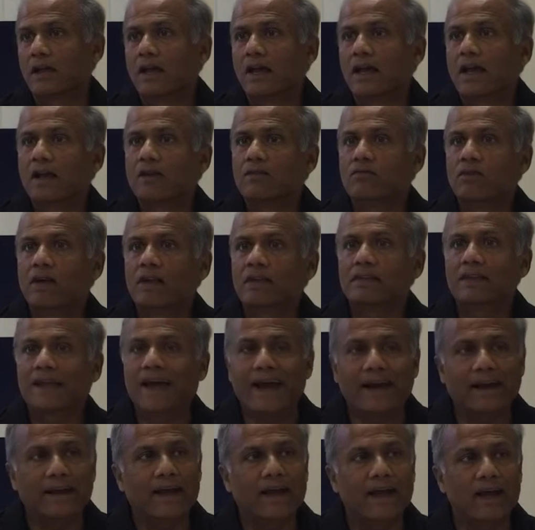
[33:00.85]
And when
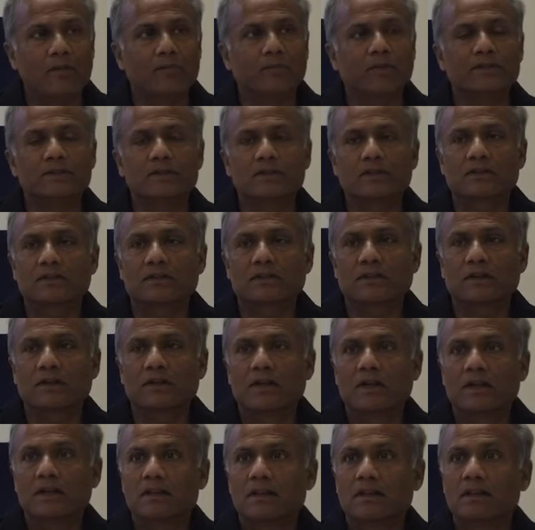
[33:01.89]
that happens,
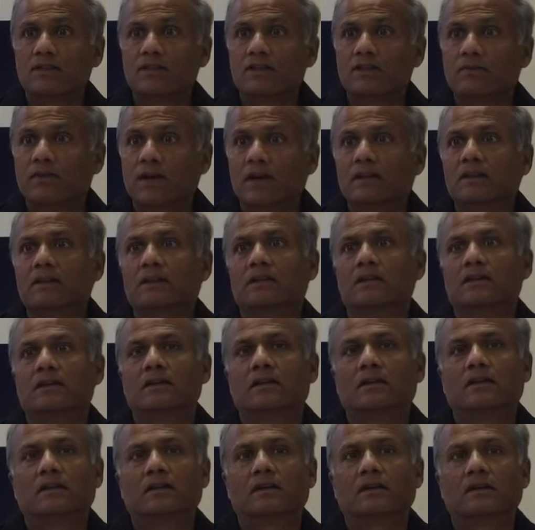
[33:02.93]
the jivan,
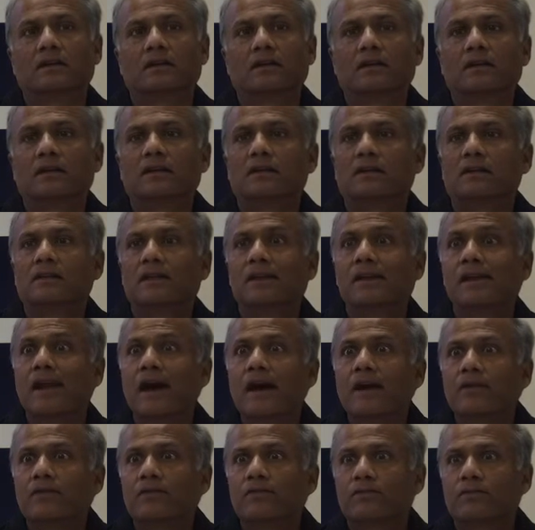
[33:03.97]
the
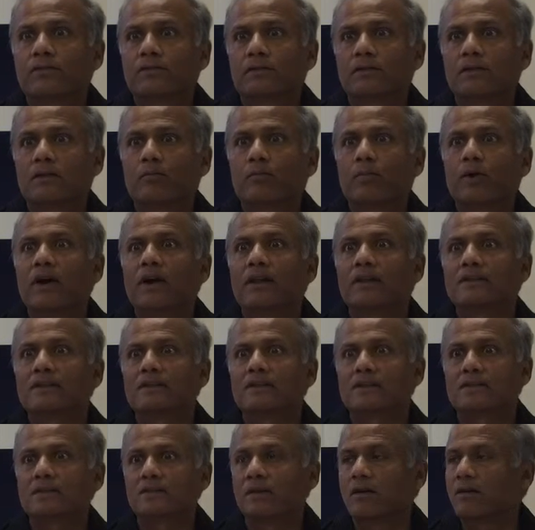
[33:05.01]
life, the
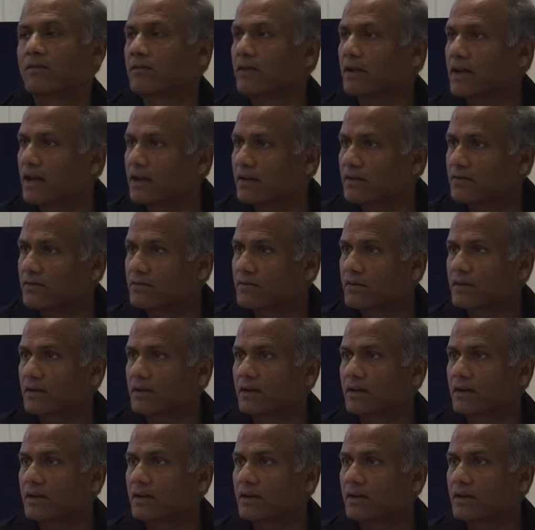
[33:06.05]
pulse of life,